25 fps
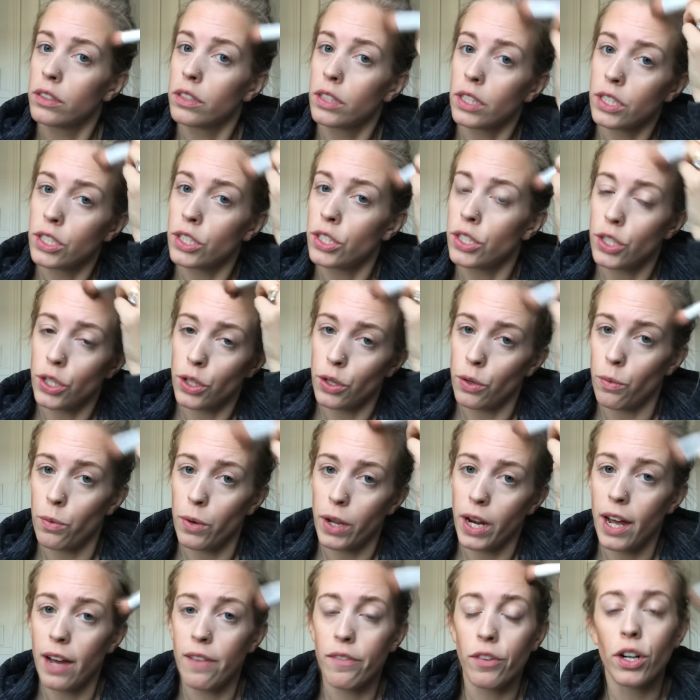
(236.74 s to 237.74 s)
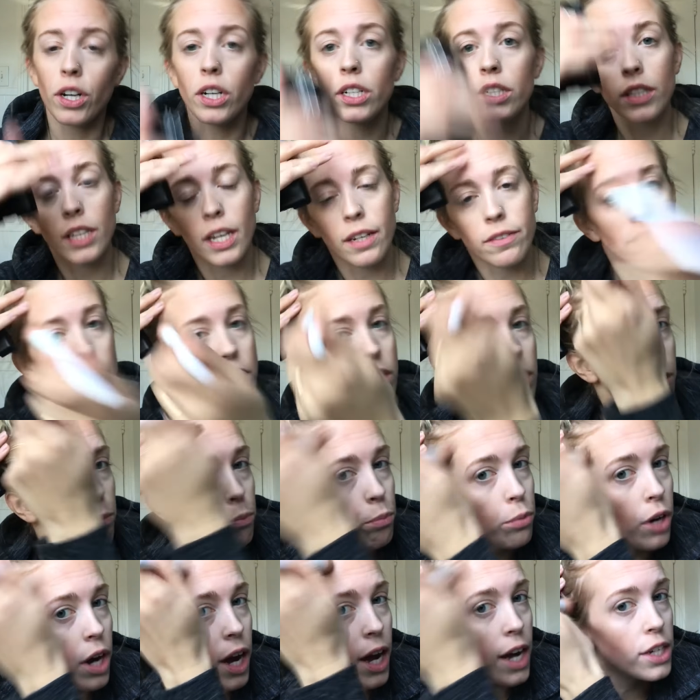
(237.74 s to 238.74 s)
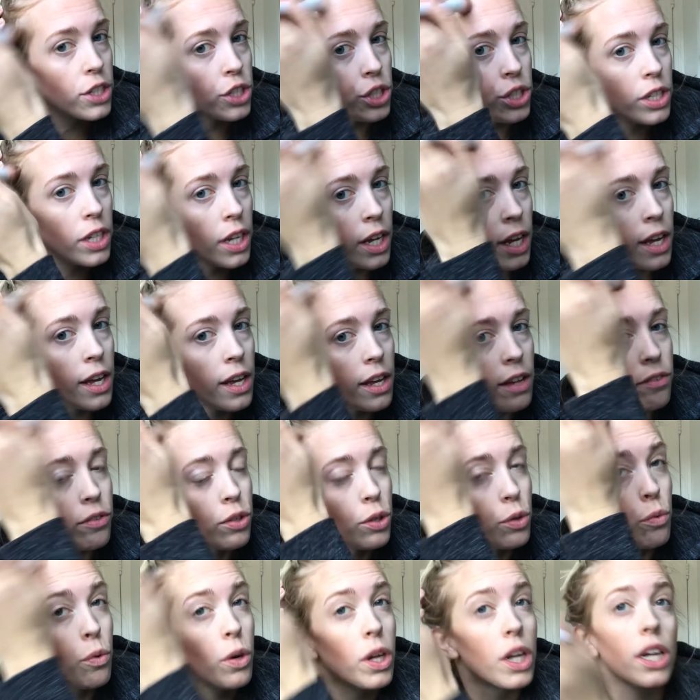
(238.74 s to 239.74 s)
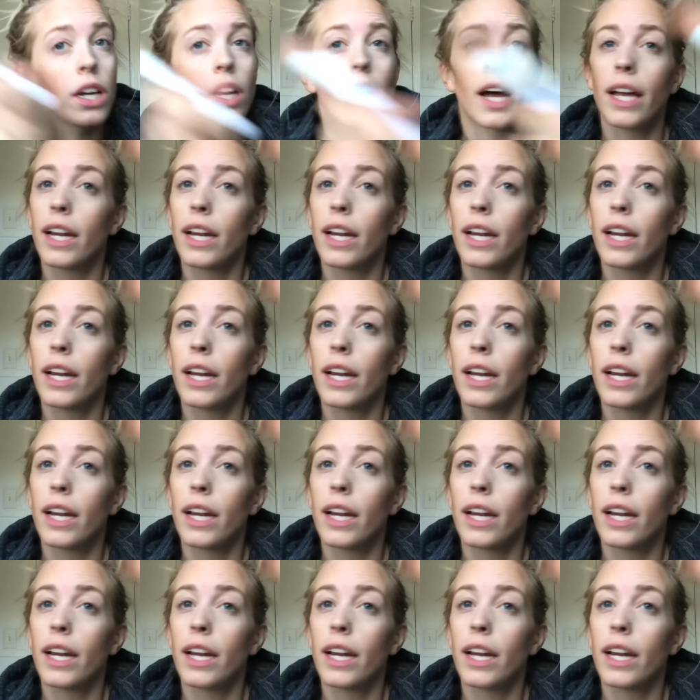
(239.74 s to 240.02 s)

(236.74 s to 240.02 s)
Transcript: You can do whatever is left on your brush. If you want to